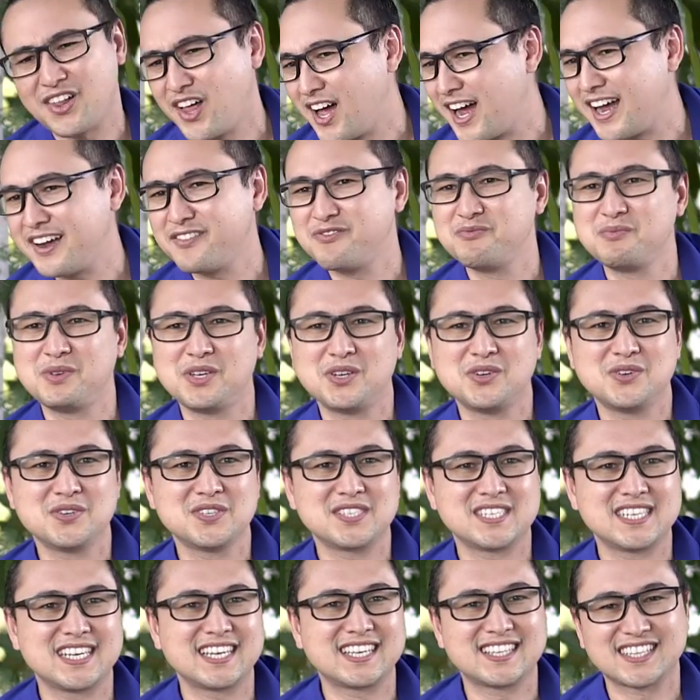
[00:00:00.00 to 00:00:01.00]
live
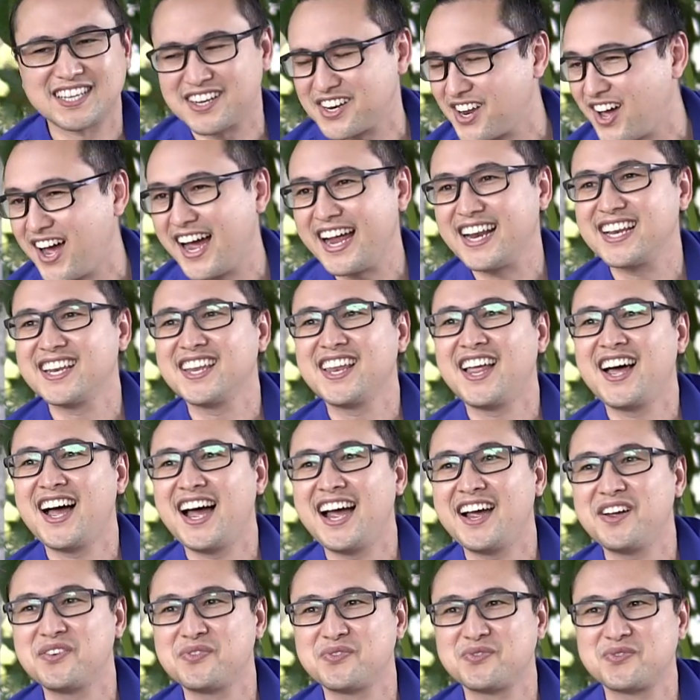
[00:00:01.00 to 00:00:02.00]
music, the
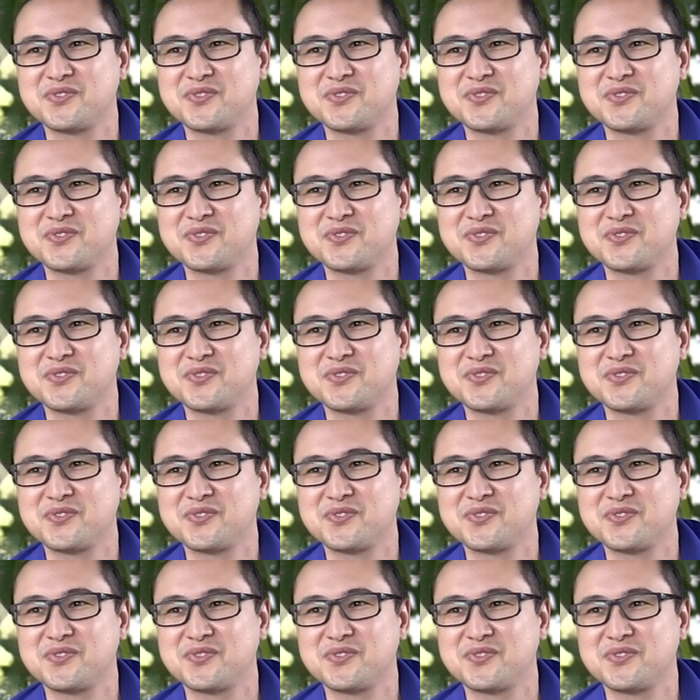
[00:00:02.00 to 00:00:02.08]
nightlife.